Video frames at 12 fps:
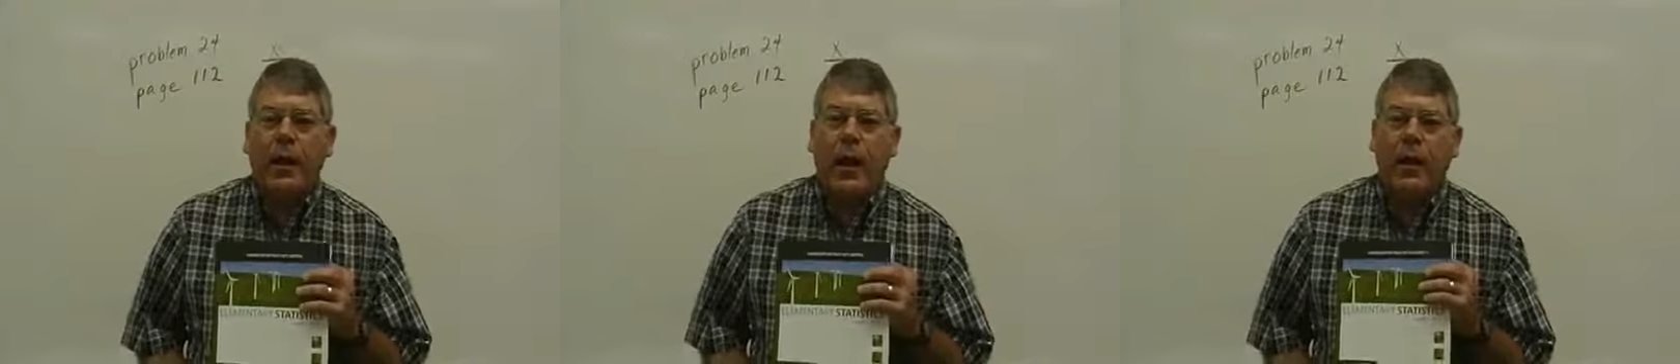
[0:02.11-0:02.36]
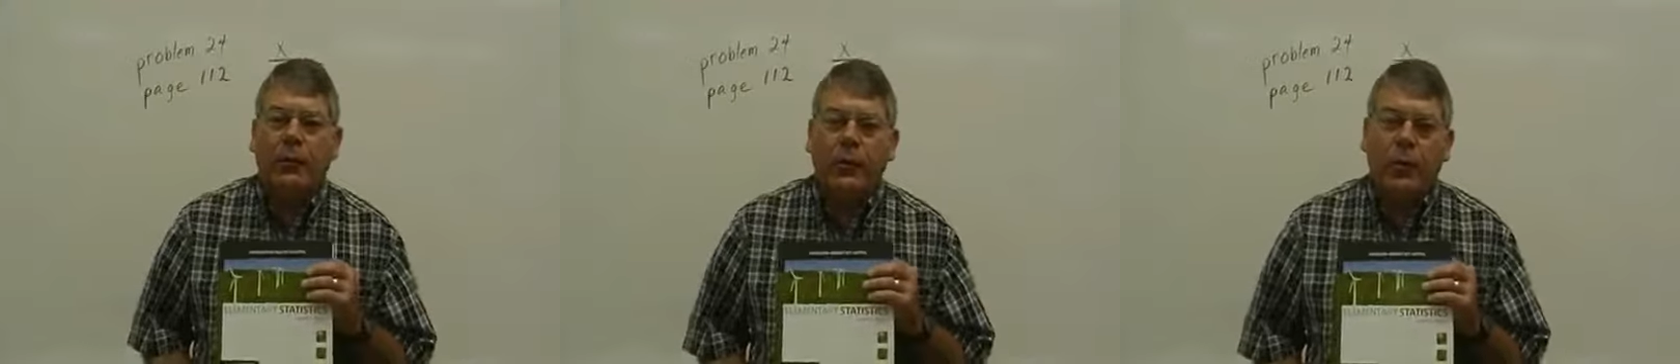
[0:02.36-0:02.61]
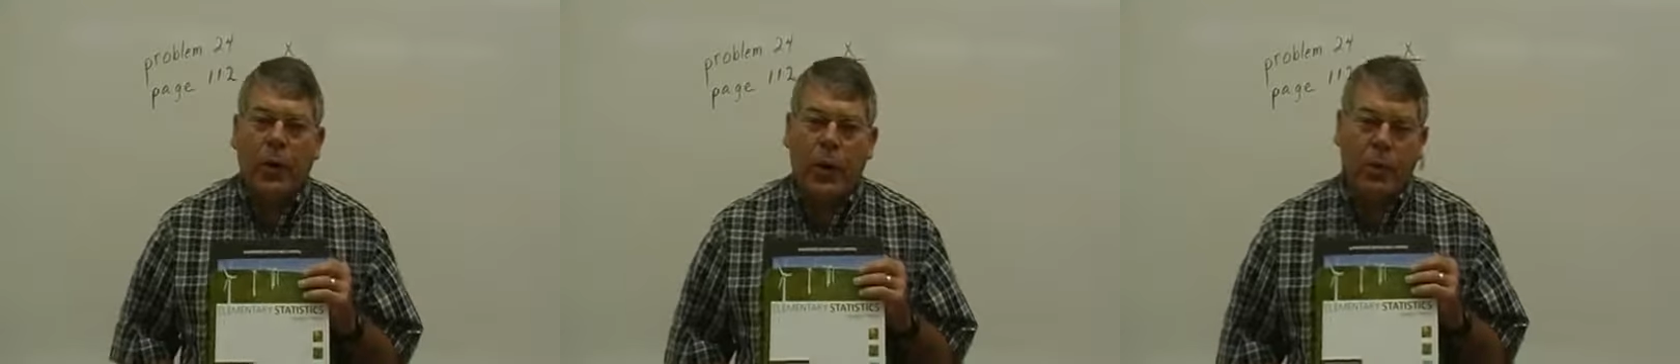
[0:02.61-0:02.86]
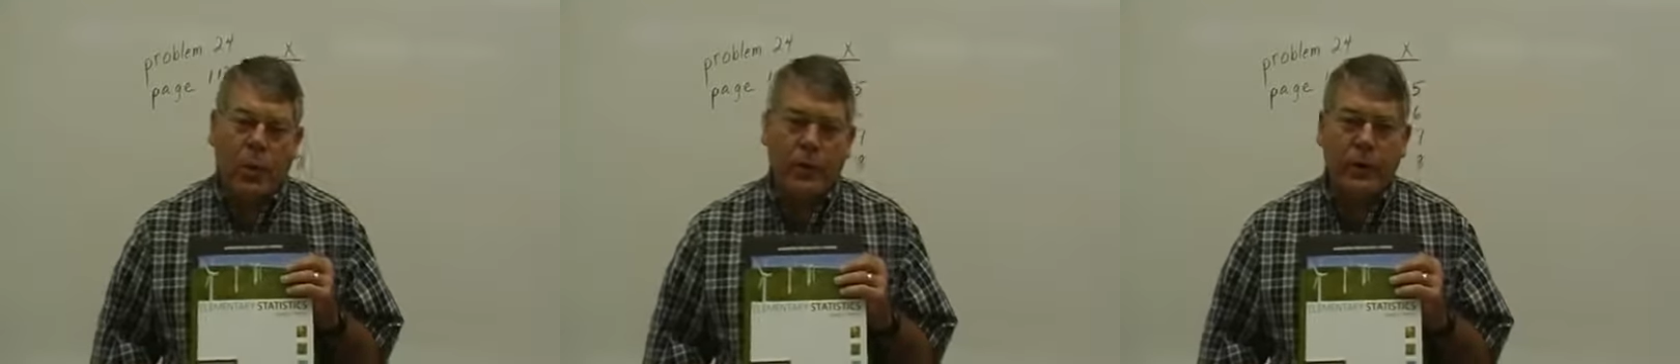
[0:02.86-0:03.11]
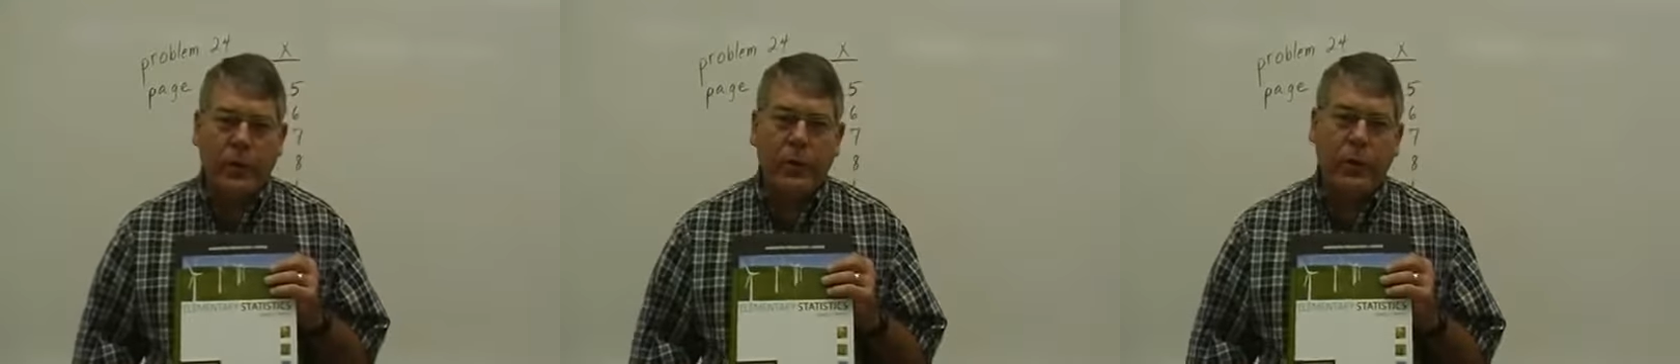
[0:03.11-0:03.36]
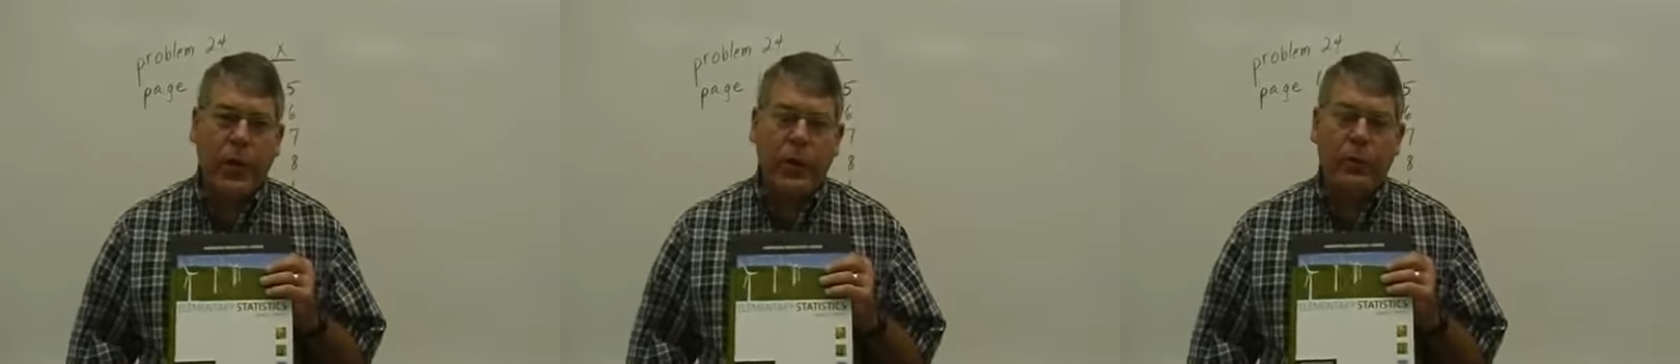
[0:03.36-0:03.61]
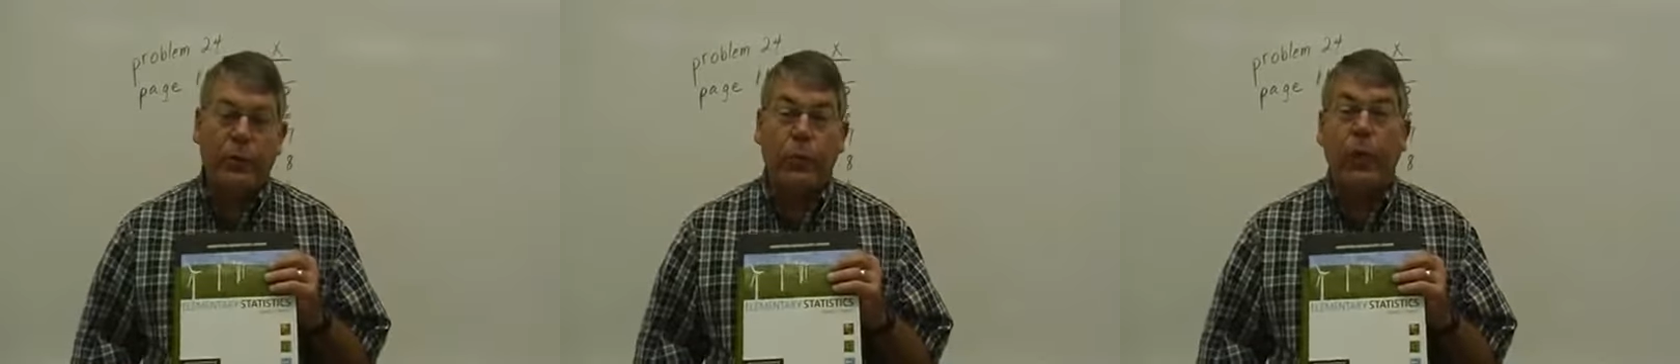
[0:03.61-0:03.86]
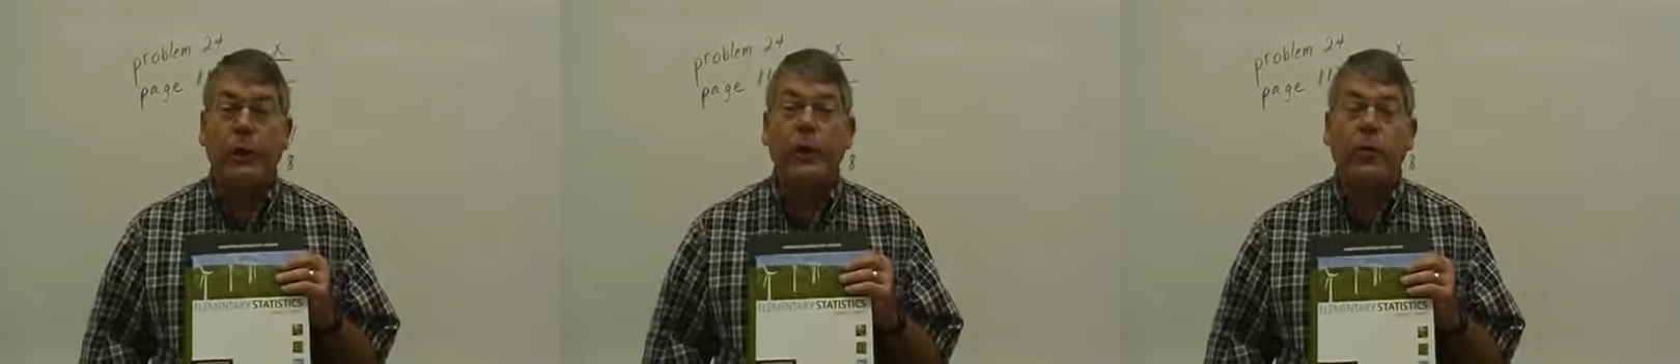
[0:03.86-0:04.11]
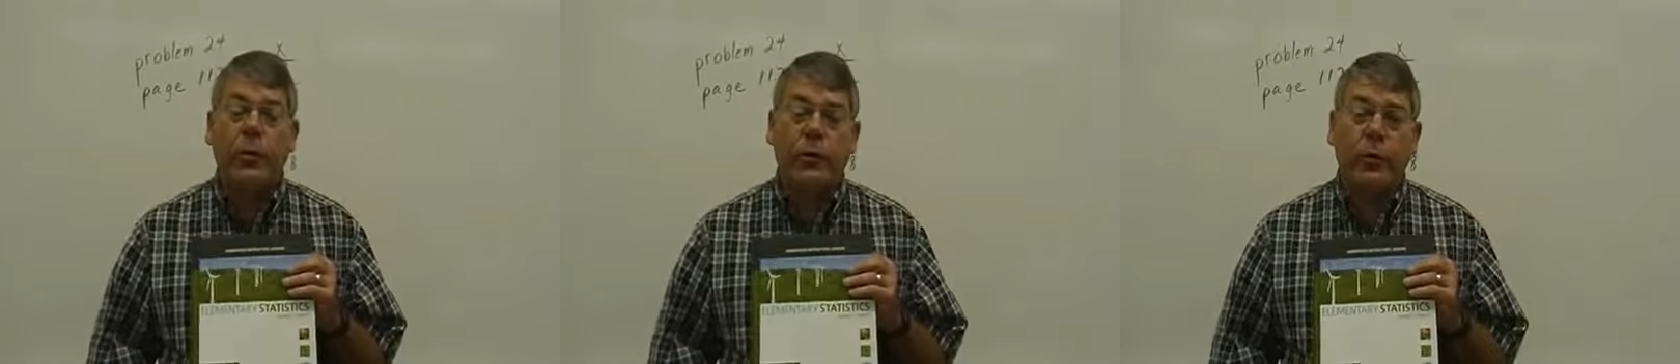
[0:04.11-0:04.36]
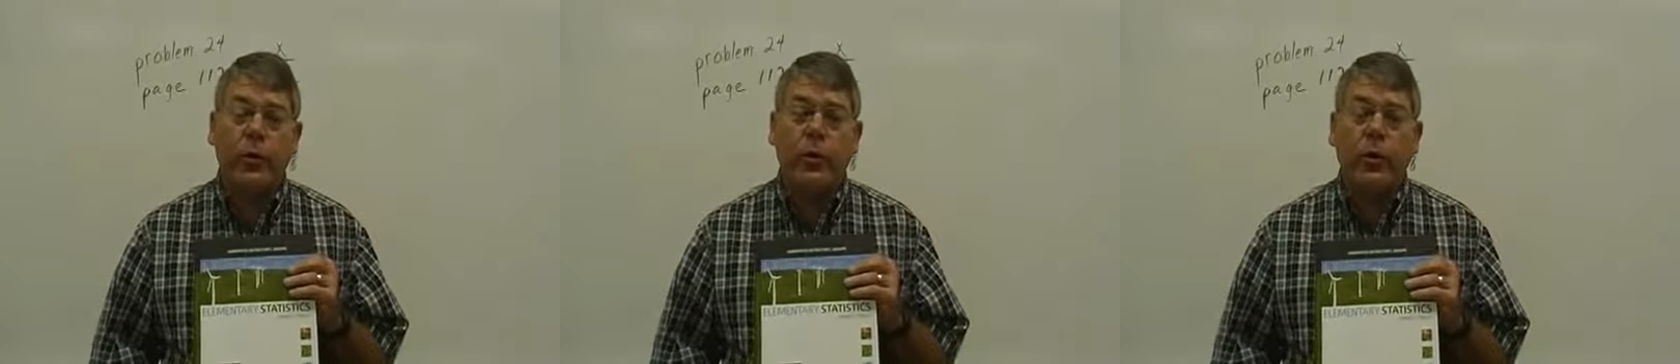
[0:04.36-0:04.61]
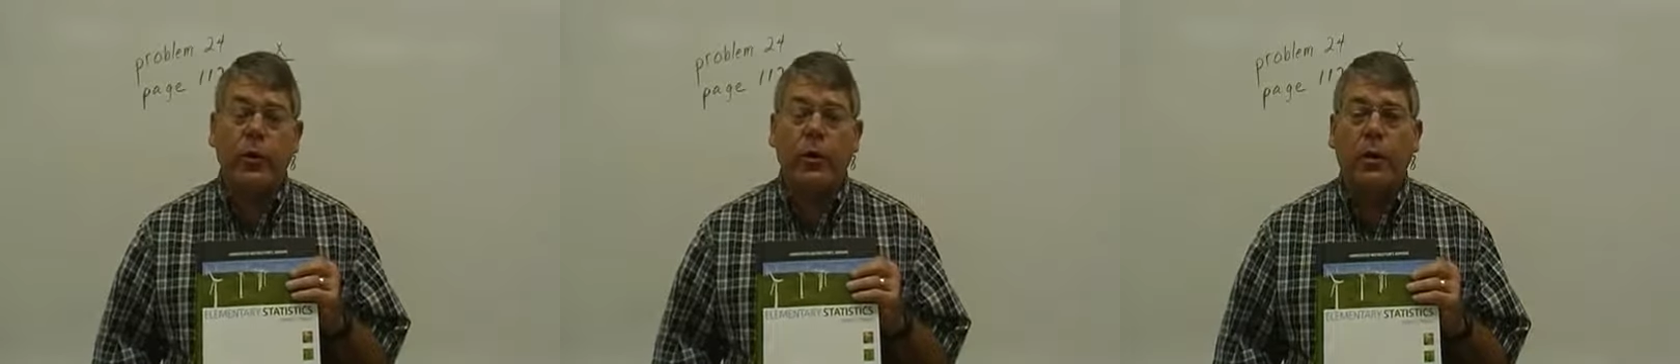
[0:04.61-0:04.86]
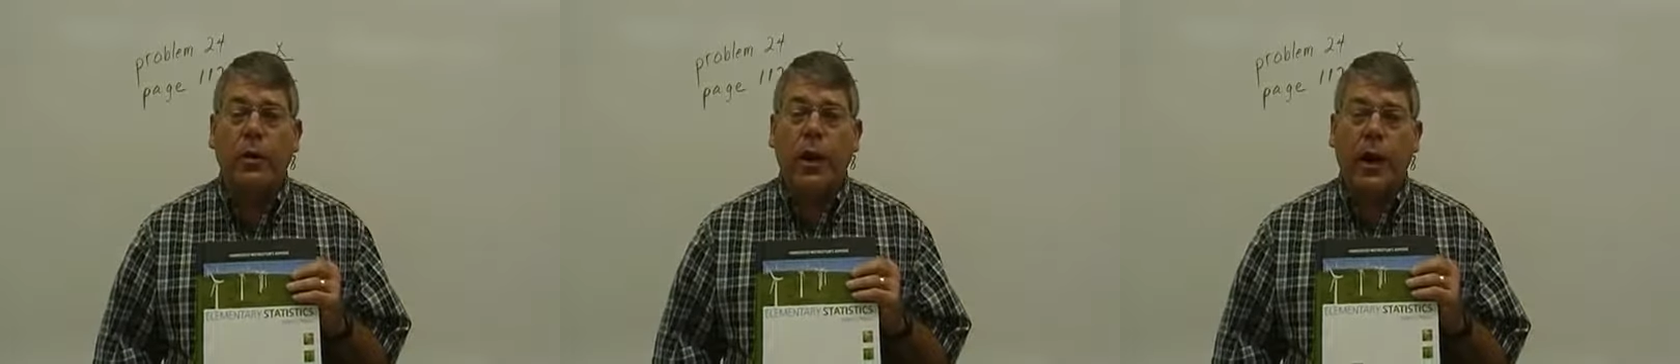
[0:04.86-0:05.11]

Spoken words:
Hey guys, what I wanted to do today was quickly review